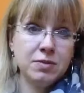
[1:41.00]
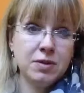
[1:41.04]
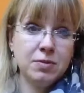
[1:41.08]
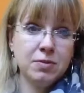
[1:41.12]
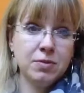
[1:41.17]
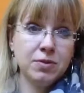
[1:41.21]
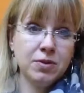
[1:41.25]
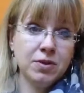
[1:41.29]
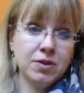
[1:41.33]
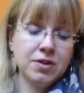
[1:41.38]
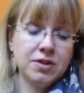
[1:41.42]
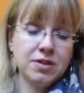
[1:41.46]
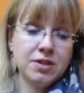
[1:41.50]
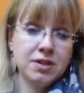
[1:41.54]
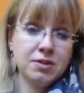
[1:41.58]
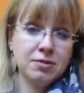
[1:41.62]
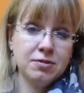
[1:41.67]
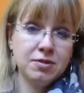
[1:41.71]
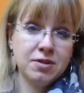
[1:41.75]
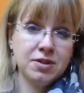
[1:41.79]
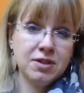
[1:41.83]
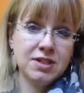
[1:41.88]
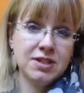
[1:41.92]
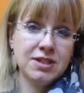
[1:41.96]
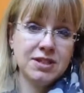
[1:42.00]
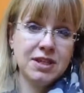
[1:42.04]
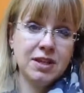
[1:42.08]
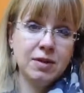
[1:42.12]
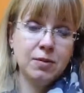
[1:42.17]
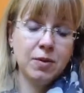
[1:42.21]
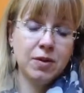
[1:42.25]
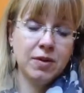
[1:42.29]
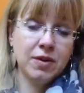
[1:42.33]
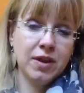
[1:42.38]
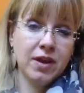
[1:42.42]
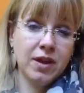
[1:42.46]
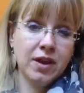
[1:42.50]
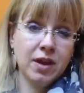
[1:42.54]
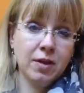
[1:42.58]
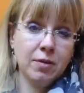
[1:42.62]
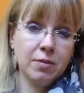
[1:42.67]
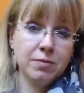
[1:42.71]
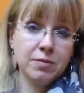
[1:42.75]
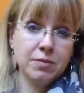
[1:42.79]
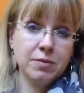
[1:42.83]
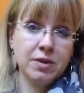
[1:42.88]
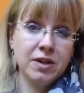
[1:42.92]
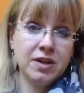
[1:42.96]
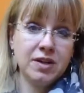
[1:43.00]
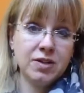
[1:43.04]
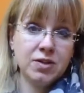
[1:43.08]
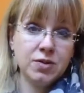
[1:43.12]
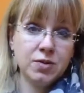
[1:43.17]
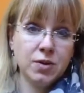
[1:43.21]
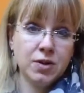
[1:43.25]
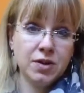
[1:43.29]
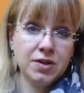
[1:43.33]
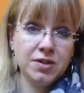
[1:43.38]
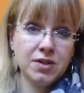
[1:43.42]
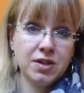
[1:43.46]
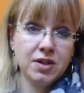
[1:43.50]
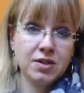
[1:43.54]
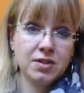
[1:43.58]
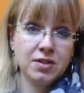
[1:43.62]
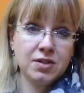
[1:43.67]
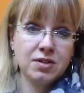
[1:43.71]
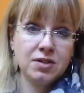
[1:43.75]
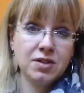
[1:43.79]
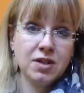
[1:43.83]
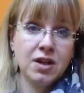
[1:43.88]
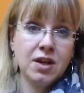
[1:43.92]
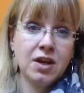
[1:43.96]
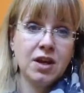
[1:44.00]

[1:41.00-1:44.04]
people that the Syrians see when they come into our centres,